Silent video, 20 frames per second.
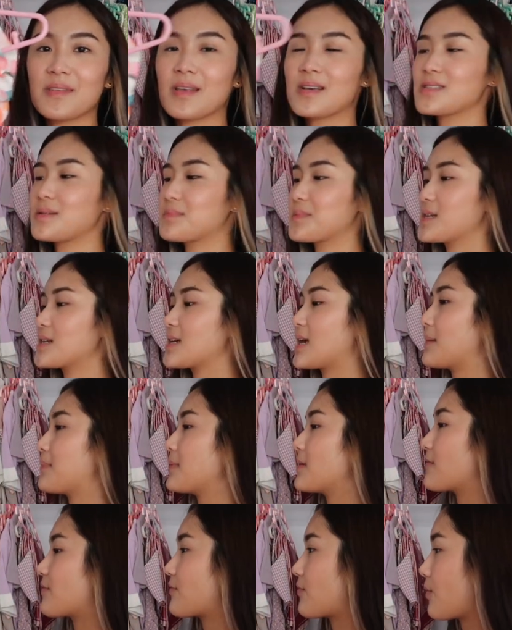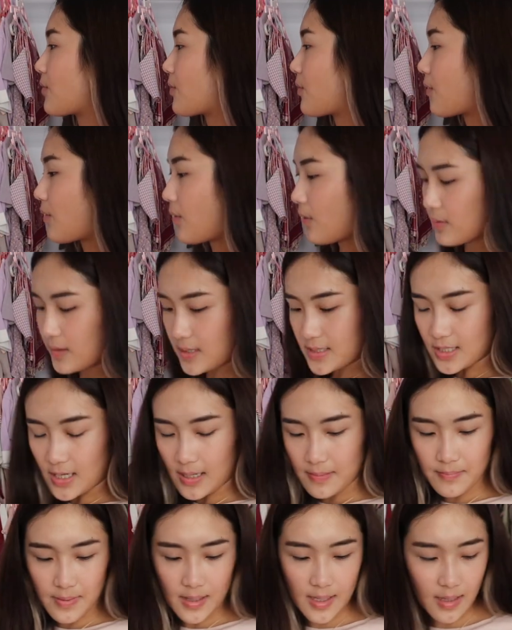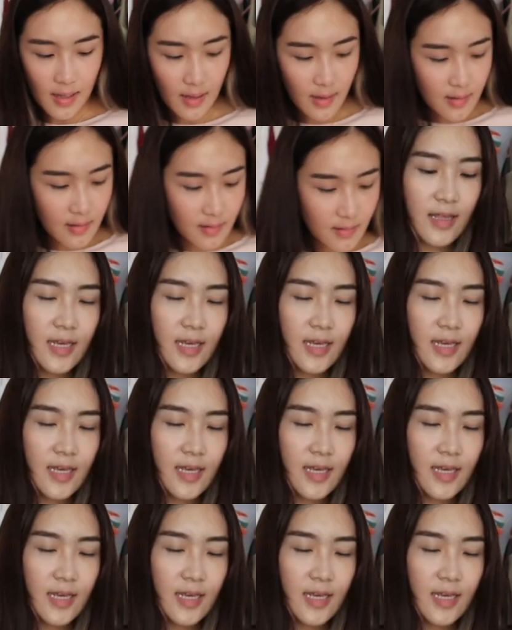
so I'm gonna keep it for the time being.